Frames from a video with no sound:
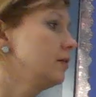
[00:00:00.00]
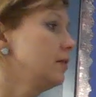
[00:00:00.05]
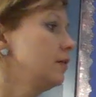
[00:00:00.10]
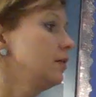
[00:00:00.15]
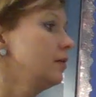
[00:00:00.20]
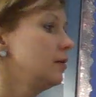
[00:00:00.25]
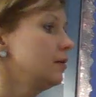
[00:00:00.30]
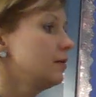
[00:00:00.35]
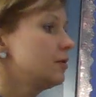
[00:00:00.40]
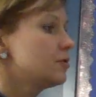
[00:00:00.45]

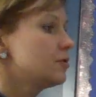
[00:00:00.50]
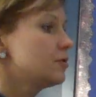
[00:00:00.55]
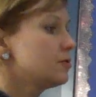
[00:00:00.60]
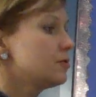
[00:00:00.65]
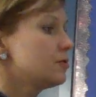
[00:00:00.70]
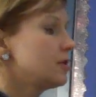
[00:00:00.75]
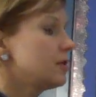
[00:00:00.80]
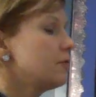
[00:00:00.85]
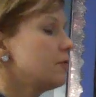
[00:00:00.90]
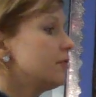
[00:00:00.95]
So start
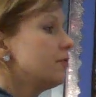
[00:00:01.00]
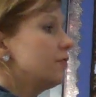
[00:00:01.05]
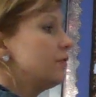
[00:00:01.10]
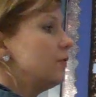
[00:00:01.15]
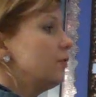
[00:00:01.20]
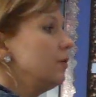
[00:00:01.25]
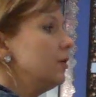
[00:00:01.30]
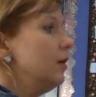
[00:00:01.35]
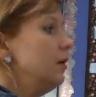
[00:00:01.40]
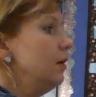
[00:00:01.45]
with 4.
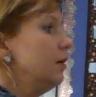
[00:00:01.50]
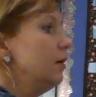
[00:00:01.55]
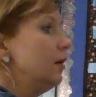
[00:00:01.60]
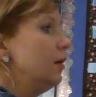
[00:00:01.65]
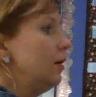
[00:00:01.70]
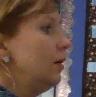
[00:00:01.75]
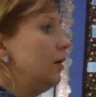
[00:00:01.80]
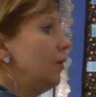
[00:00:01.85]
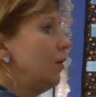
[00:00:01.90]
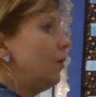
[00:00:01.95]

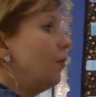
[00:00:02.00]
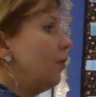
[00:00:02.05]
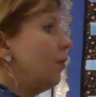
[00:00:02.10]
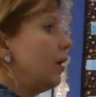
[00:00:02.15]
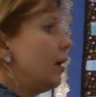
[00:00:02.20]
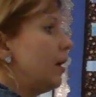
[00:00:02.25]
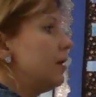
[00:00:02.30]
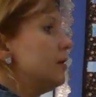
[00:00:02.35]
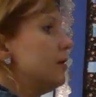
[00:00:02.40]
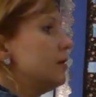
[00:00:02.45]
1,
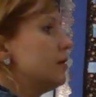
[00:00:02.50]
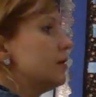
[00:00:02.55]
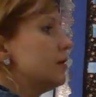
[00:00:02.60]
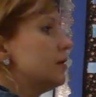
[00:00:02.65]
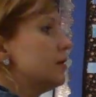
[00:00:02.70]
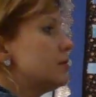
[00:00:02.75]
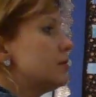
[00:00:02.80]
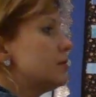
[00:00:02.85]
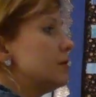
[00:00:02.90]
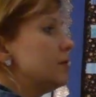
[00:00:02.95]

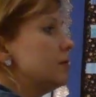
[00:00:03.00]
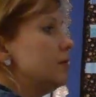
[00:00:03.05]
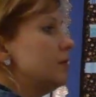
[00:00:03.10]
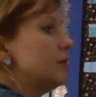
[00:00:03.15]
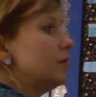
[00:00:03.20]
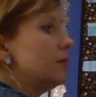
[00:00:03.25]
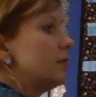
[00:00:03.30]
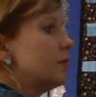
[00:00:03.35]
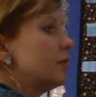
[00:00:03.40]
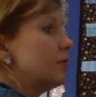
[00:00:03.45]
2,
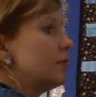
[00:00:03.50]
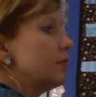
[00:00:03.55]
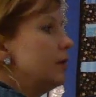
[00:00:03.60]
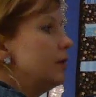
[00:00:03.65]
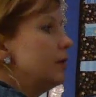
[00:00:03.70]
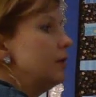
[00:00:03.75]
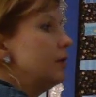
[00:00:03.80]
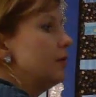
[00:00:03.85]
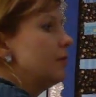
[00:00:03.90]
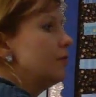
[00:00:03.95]
3,
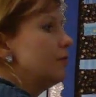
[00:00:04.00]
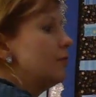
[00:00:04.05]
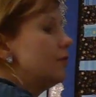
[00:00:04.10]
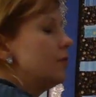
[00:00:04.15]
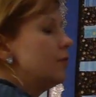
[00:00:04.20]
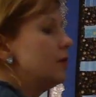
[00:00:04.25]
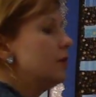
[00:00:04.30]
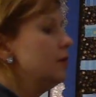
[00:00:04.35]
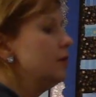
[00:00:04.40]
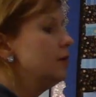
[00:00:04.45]

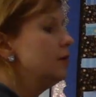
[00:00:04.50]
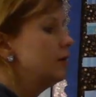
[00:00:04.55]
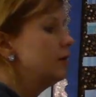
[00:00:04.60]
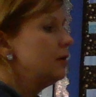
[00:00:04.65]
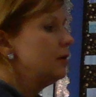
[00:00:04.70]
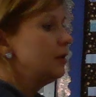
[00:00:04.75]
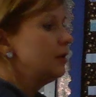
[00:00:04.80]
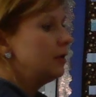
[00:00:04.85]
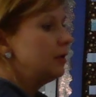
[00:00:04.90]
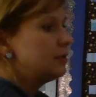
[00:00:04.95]
4.
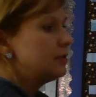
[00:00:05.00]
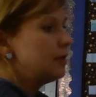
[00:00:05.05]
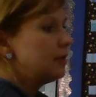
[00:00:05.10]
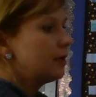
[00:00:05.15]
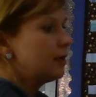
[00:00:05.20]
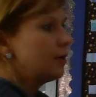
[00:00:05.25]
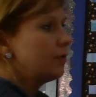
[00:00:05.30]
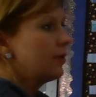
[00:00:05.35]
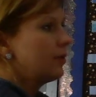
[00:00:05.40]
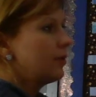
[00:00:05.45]
Take away
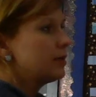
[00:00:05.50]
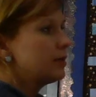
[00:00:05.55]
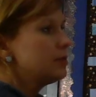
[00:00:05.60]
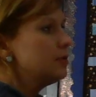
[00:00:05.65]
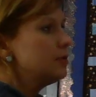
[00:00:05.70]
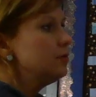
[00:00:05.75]
2.